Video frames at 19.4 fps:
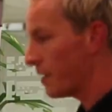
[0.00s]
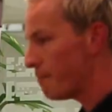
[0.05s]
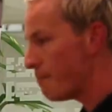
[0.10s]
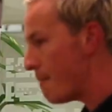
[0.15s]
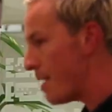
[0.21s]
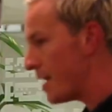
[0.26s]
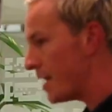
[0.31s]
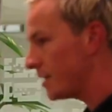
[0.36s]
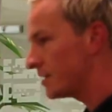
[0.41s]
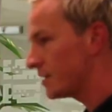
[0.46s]
I
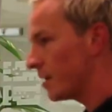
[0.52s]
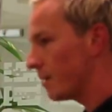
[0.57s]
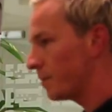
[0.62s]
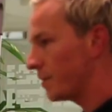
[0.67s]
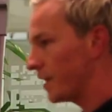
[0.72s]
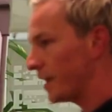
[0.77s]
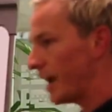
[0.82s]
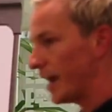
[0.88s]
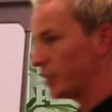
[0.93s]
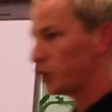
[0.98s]
made
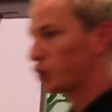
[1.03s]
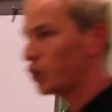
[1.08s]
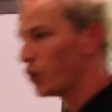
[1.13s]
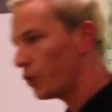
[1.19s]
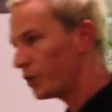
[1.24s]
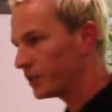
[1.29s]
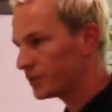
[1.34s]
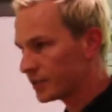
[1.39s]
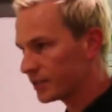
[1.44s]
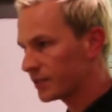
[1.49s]
something. I
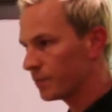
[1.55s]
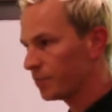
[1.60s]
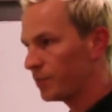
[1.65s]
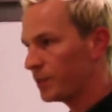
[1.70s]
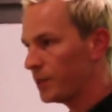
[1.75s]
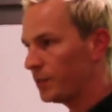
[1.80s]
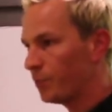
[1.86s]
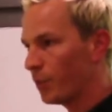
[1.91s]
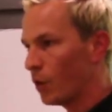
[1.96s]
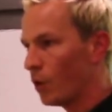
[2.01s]
showed it to some
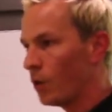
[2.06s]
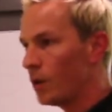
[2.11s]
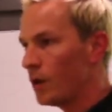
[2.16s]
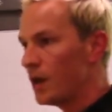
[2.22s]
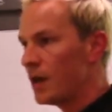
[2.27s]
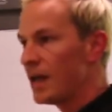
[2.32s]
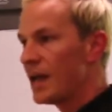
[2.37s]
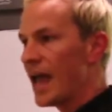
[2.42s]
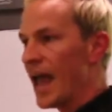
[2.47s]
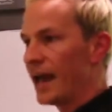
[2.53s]
people,
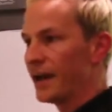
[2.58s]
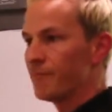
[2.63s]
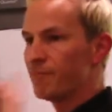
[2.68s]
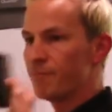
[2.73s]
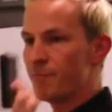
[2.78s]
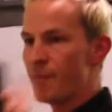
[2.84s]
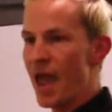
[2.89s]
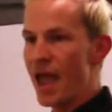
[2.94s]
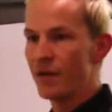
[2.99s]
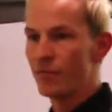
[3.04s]

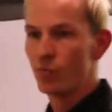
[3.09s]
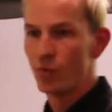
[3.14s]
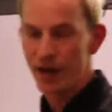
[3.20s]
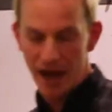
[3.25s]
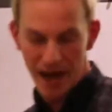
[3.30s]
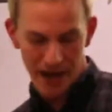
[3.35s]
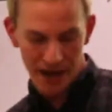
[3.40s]
and what